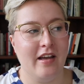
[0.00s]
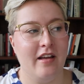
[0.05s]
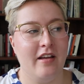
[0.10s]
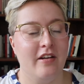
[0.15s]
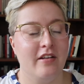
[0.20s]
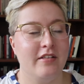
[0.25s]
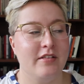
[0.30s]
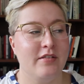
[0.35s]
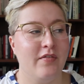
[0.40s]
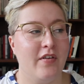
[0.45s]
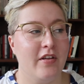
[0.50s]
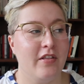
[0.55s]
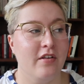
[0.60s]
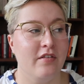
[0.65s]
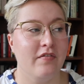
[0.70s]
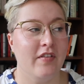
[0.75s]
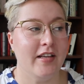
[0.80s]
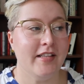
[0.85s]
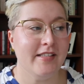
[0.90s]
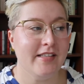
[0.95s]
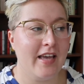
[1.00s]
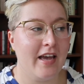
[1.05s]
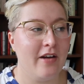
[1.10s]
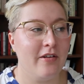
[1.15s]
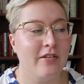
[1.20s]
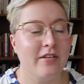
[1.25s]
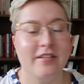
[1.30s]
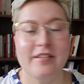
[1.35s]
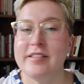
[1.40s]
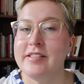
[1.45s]
His father finds
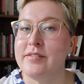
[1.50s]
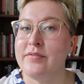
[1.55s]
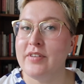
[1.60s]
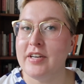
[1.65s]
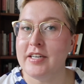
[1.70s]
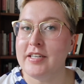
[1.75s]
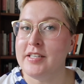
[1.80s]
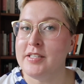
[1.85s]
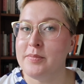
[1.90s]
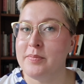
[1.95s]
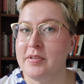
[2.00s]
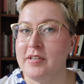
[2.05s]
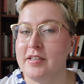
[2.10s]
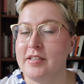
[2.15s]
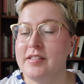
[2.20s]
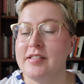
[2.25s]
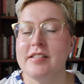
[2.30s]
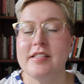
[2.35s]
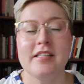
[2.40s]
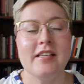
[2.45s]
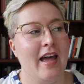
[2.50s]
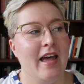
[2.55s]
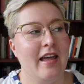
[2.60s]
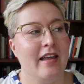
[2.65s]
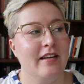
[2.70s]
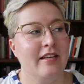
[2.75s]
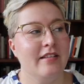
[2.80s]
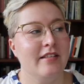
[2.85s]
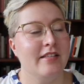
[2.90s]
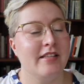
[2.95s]
out, is very displeased,
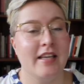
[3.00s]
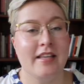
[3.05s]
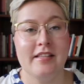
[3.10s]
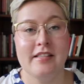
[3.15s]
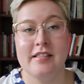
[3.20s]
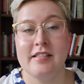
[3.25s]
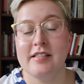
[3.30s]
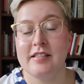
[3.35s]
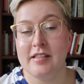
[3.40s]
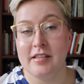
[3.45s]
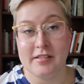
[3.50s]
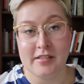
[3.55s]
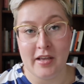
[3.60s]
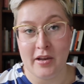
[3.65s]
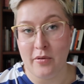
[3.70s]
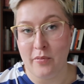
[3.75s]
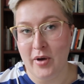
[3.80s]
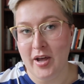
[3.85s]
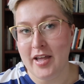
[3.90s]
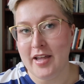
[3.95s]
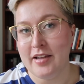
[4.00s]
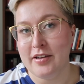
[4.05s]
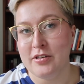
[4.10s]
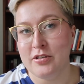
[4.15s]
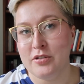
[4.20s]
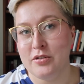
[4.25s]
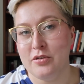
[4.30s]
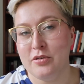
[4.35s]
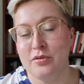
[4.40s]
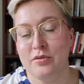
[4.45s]
and sends the son away
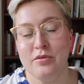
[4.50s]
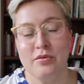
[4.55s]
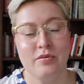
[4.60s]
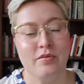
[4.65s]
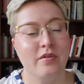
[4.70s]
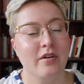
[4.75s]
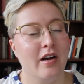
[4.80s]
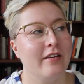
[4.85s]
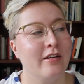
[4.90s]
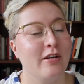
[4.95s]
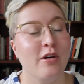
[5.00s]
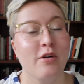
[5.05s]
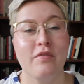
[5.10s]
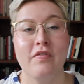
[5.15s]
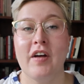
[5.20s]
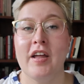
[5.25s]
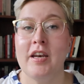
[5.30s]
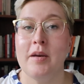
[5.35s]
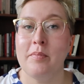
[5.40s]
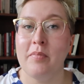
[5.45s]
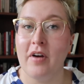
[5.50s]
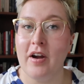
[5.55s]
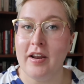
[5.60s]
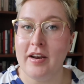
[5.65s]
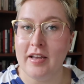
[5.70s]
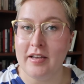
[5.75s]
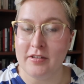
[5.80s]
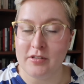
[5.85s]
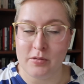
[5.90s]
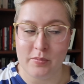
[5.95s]
to go find a bride
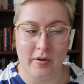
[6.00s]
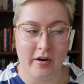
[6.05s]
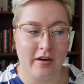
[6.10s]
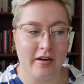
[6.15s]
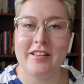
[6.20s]
elsewhere.